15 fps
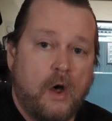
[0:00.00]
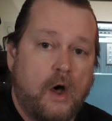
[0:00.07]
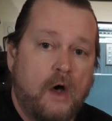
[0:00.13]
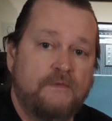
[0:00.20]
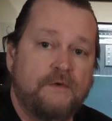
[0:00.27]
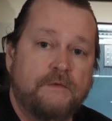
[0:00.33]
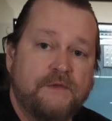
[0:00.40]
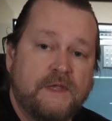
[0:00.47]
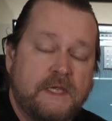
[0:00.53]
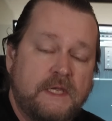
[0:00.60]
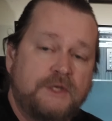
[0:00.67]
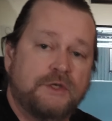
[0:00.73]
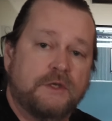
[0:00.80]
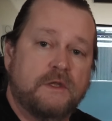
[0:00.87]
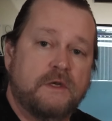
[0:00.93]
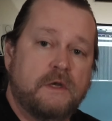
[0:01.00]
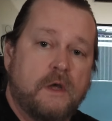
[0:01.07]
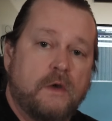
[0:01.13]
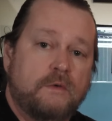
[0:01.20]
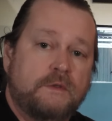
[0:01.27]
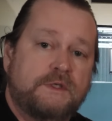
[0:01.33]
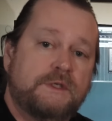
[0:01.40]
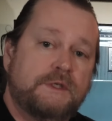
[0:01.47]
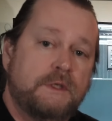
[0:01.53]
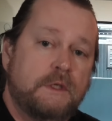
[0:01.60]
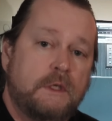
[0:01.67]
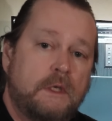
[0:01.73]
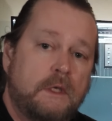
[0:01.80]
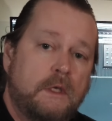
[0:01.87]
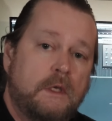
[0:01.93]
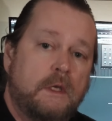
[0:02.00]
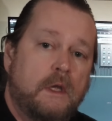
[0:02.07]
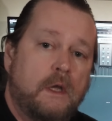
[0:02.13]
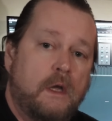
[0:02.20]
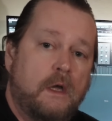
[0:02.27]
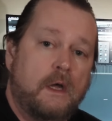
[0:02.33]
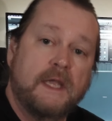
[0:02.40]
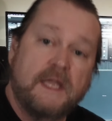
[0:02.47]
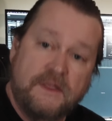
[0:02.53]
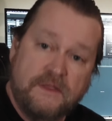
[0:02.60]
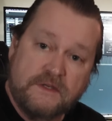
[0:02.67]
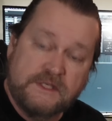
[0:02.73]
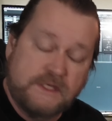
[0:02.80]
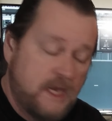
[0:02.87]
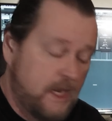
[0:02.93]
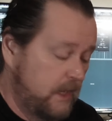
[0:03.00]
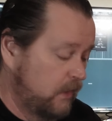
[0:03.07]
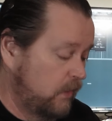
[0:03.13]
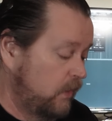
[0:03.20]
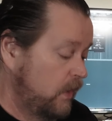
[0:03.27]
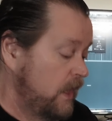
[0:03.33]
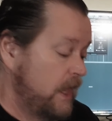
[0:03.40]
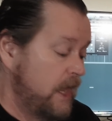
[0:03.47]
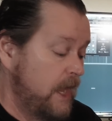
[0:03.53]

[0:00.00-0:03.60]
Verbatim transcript: off of each of the notes uh, in the scale.